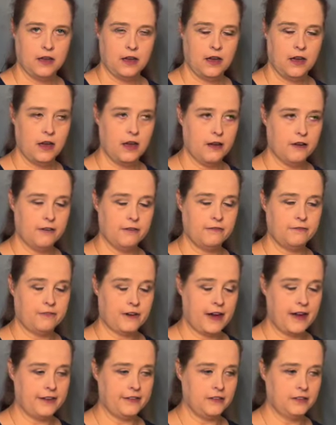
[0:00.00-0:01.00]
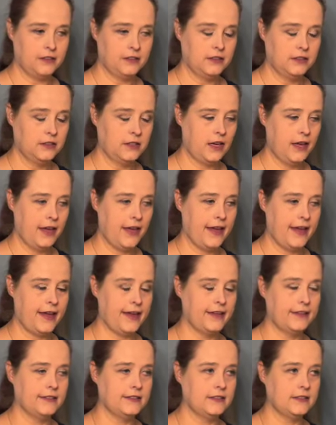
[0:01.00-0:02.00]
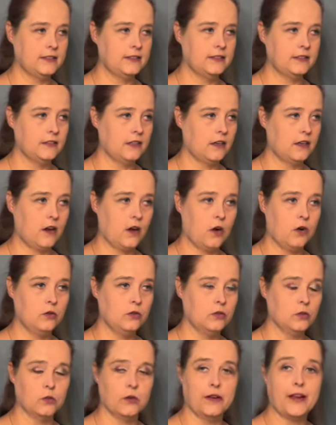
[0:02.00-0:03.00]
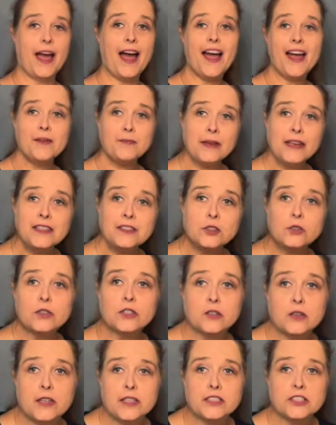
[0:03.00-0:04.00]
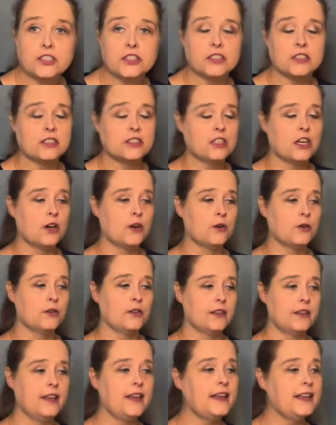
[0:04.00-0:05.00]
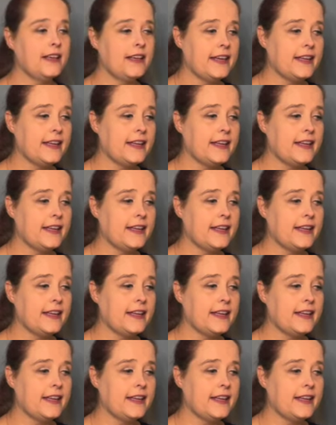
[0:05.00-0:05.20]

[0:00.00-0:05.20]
uh, final. And oh Lord, I'm into equestrian, so it,